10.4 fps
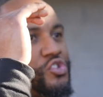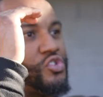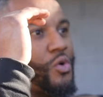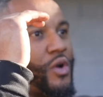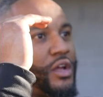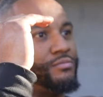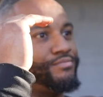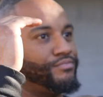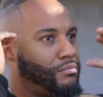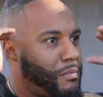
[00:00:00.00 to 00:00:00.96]
the story.
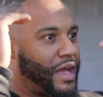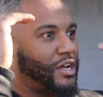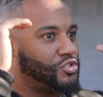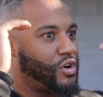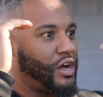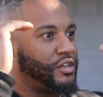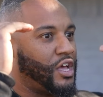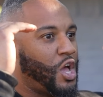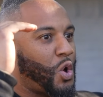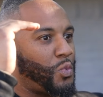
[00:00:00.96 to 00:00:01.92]
Megatron.
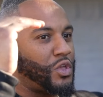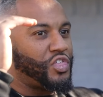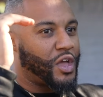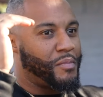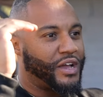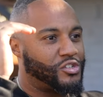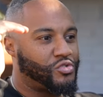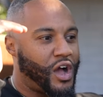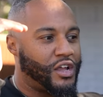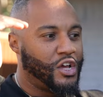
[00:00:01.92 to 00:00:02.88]
When you think of
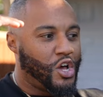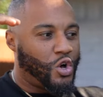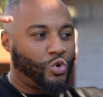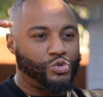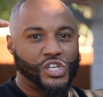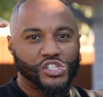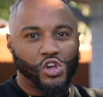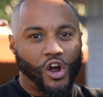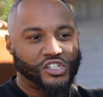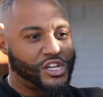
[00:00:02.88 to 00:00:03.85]
Megatron, who's his
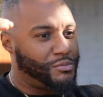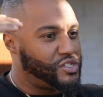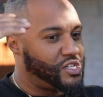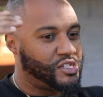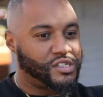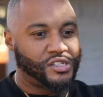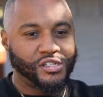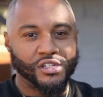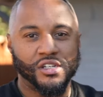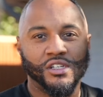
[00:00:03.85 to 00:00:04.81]
arch nemesis?
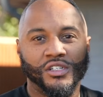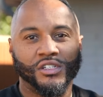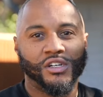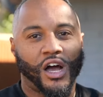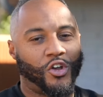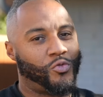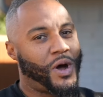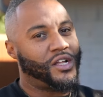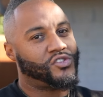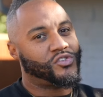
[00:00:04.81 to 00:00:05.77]

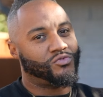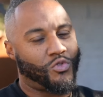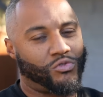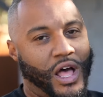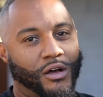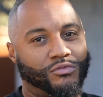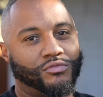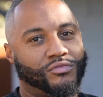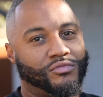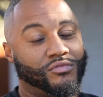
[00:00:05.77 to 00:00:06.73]
Autobots, roll out.
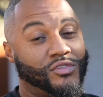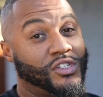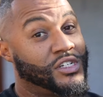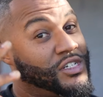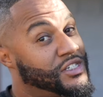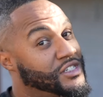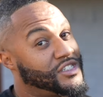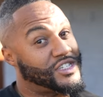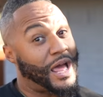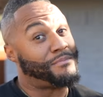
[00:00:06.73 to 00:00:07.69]

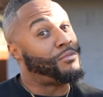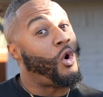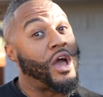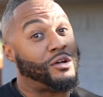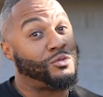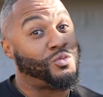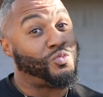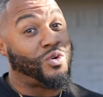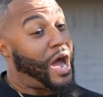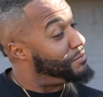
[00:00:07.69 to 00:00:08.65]
That boy,
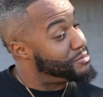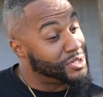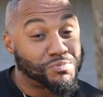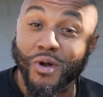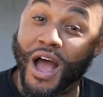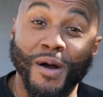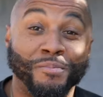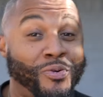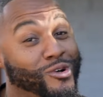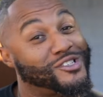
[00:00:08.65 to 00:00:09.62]
when Optimus Prime
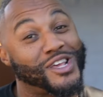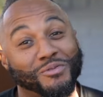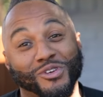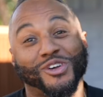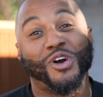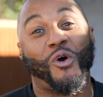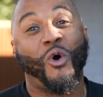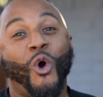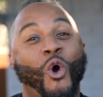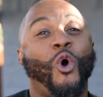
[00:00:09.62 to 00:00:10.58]
pulls up, you go,
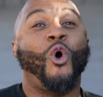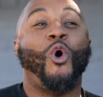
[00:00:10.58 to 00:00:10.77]
whoo,